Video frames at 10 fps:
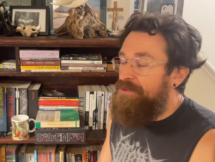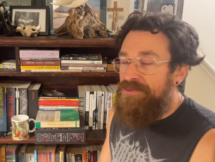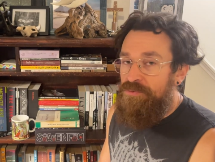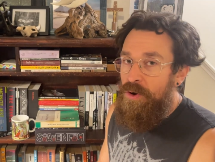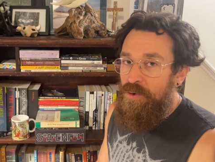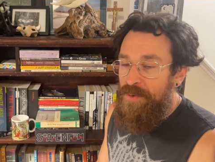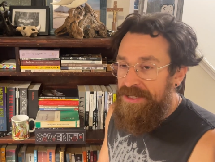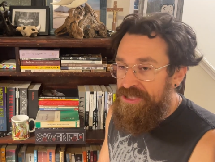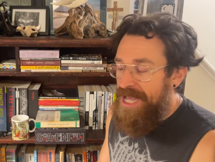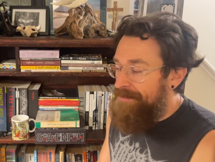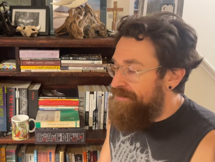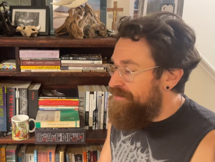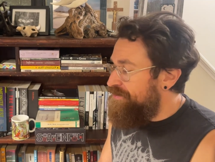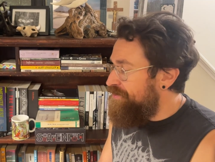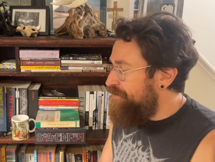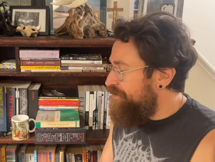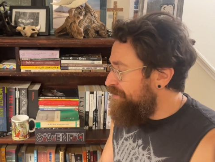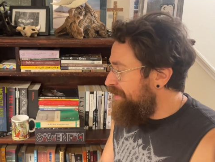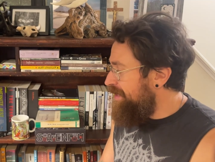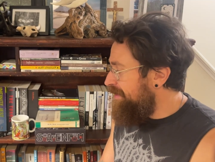throwaway chapters, or
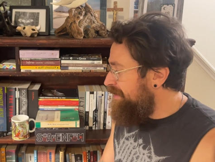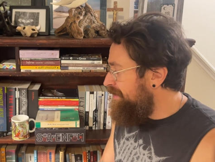like